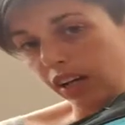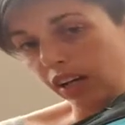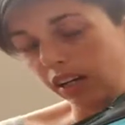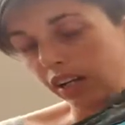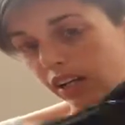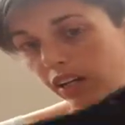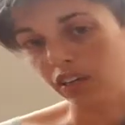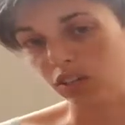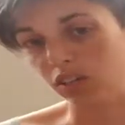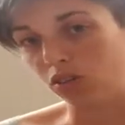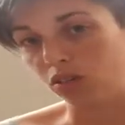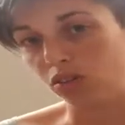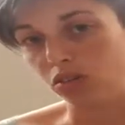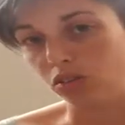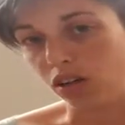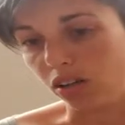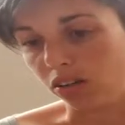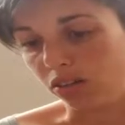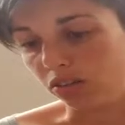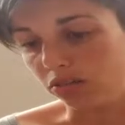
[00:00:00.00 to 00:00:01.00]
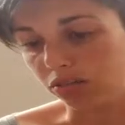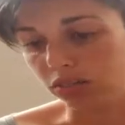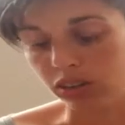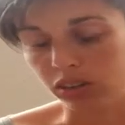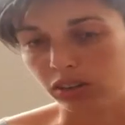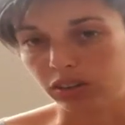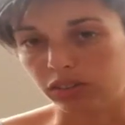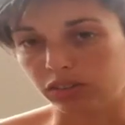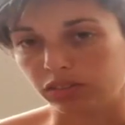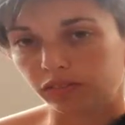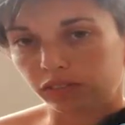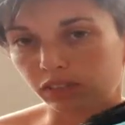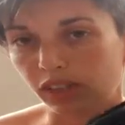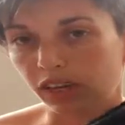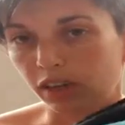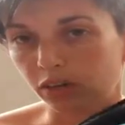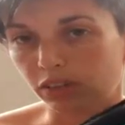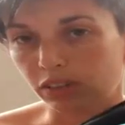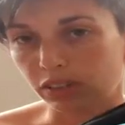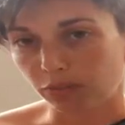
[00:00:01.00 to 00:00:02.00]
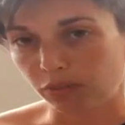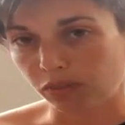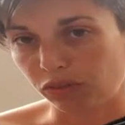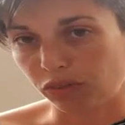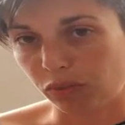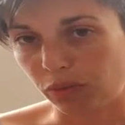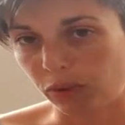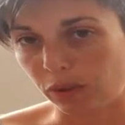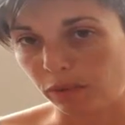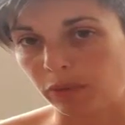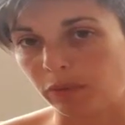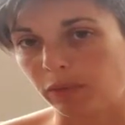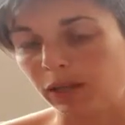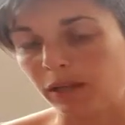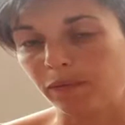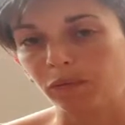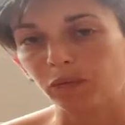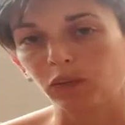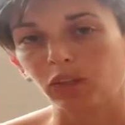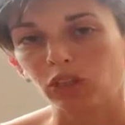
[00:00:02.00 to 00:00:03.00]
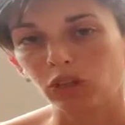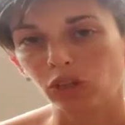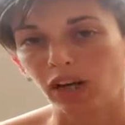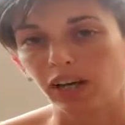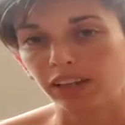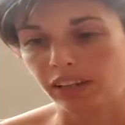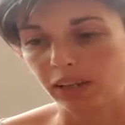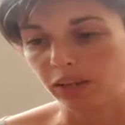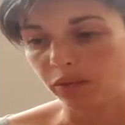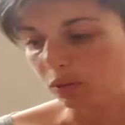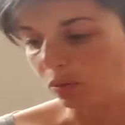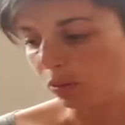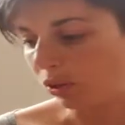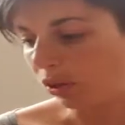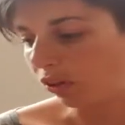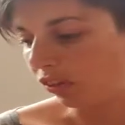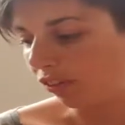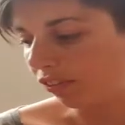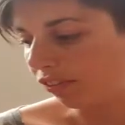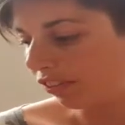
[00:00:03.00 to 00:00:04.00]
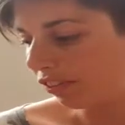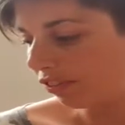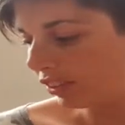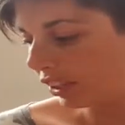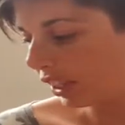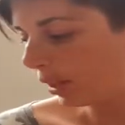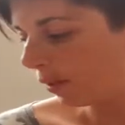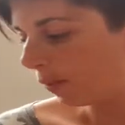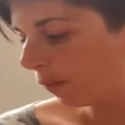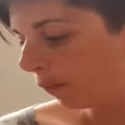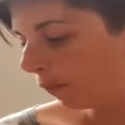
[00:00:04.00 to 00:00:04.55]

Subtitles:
it goes on. So I always have my flip belt with me, so I had that with me on the 50.